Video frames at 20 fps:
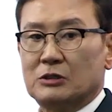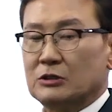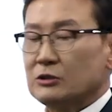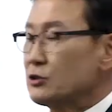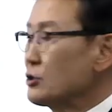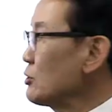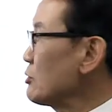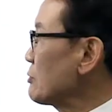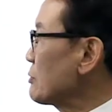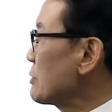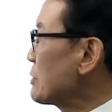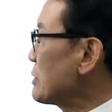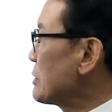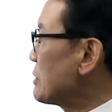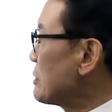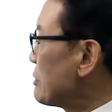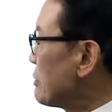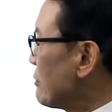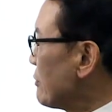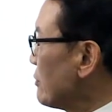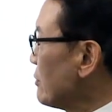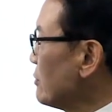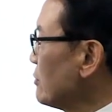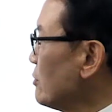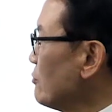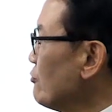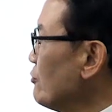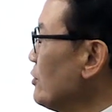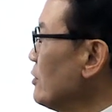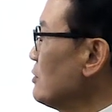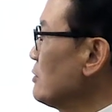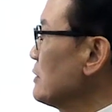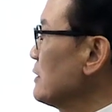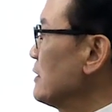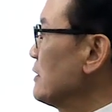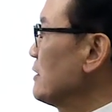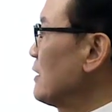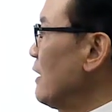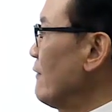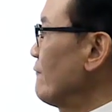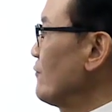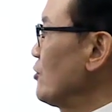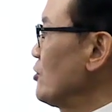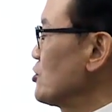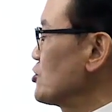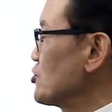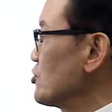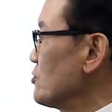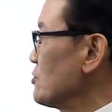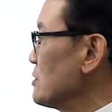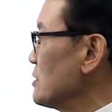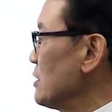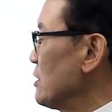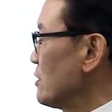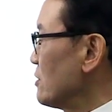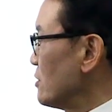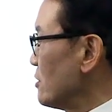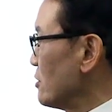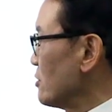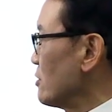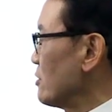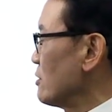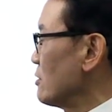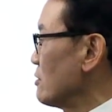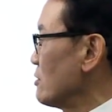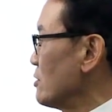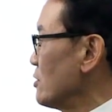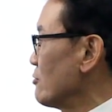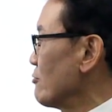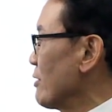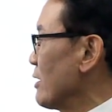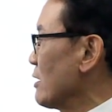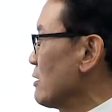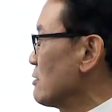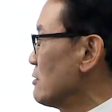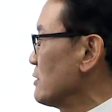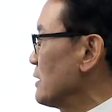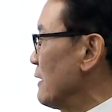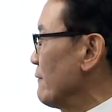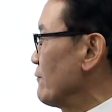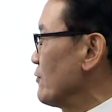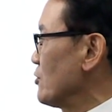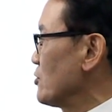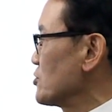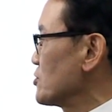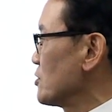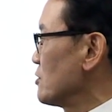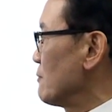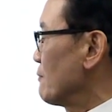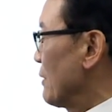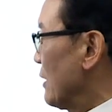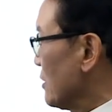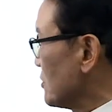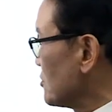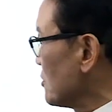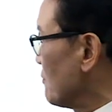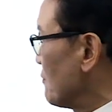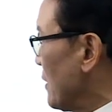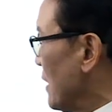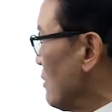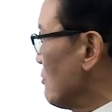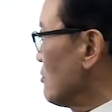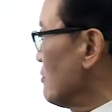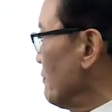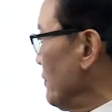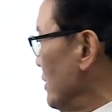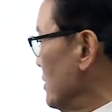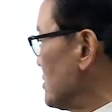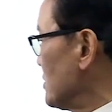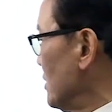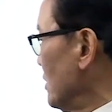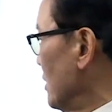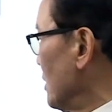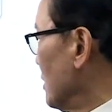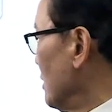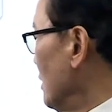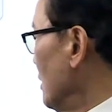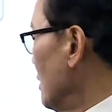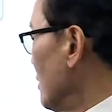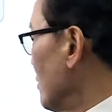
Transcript: So the real definition, in theoretical definition of balance of power means the